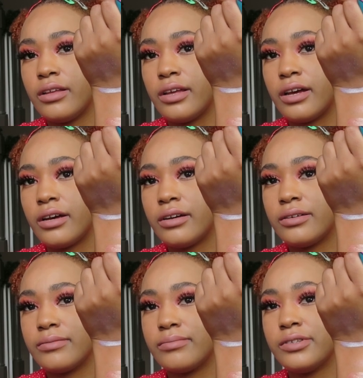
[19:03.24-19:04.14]
Yeah,
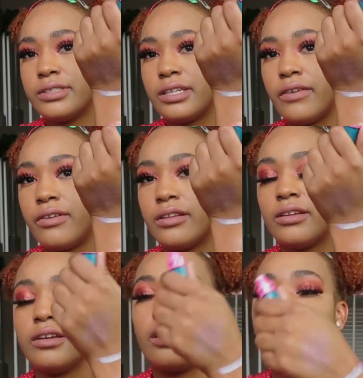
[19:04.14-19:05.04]
most
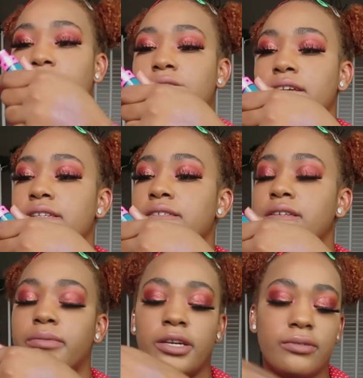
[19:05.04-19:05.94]
definitely. I can
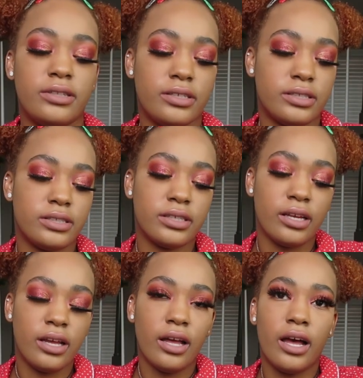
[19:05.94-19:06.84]
easily play with this.
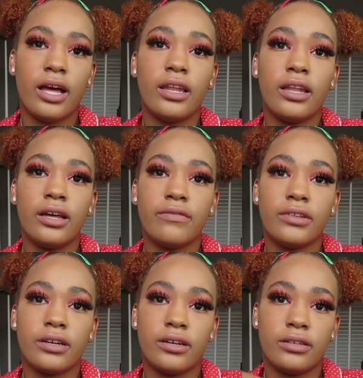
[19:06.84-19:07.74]
I love
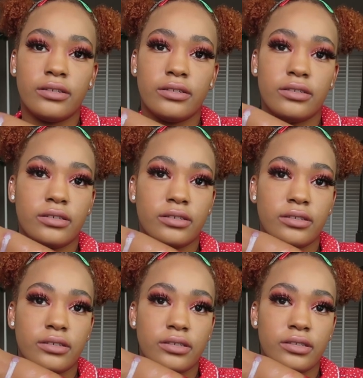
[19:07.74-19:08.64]
the color.
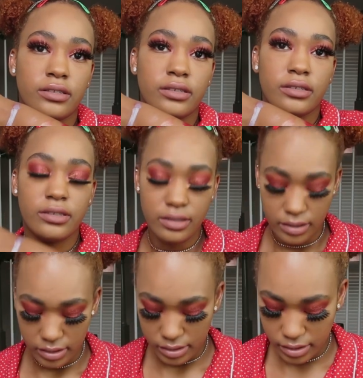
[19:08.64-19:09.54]

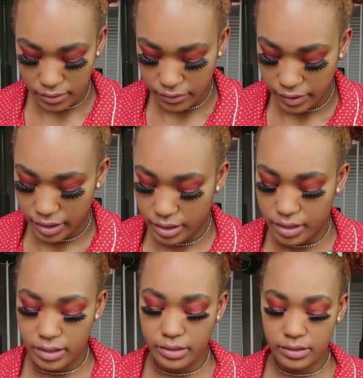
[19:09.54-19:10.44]
So freaking
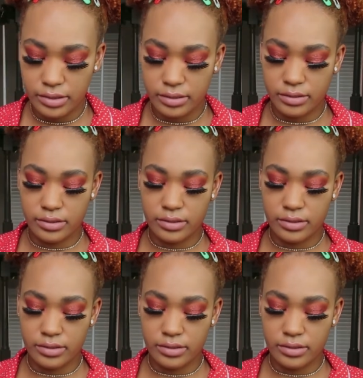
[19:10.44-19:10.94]
nice.